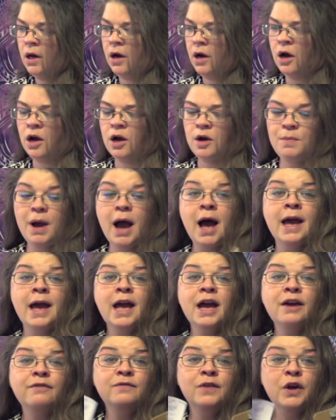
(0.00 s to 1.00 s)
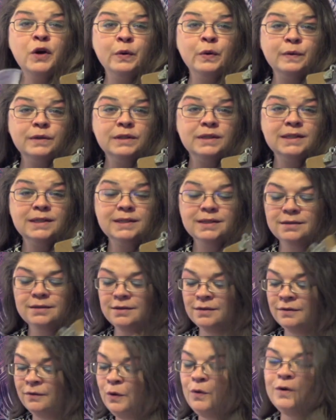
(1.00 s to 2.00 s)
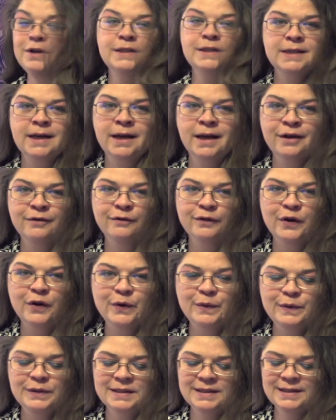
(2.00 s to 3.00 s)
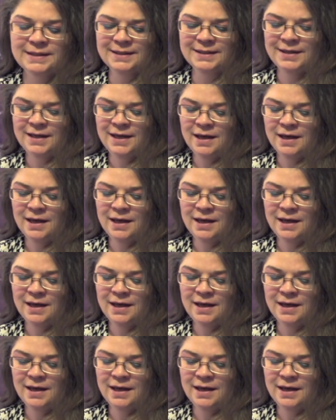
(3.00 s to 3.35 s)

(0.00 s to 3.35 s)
I have notes. Of course I have notes.